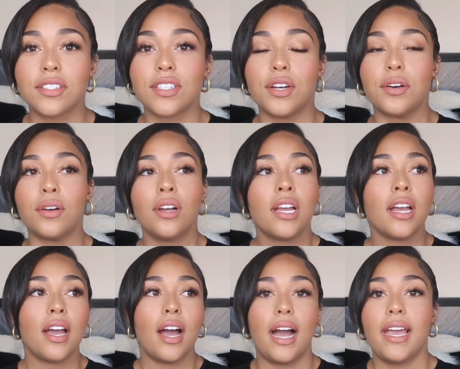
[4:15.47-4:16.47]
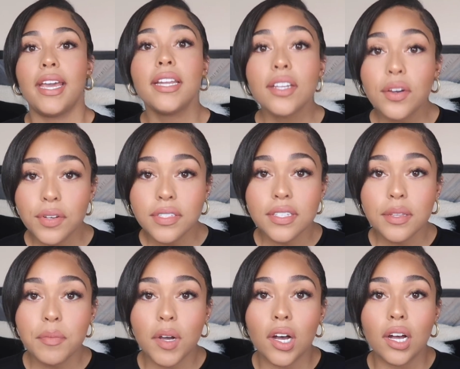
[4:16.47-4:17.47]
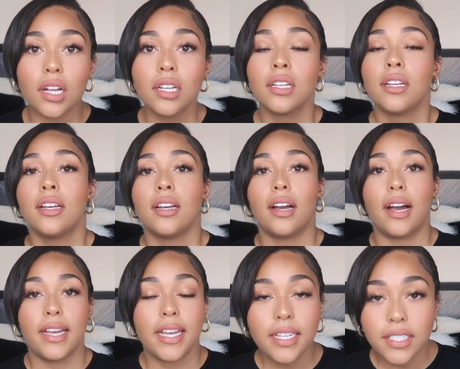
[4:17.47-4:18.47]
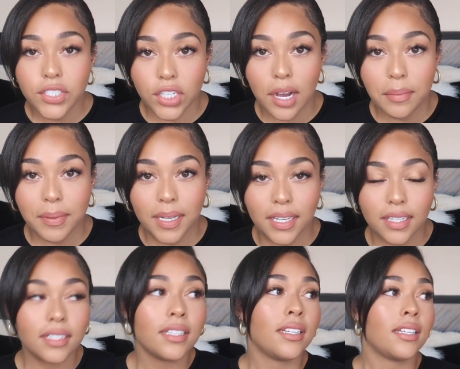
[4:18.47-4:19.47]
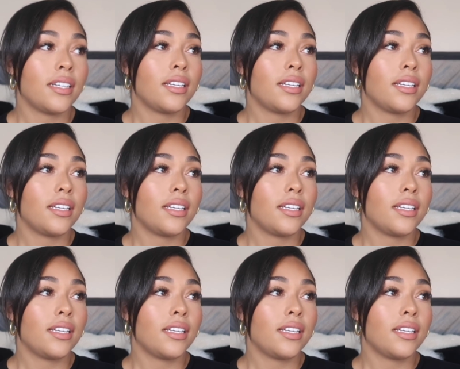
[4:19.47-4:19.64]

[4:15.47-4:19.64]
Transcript: So I hated going to the mall, I hated shopping,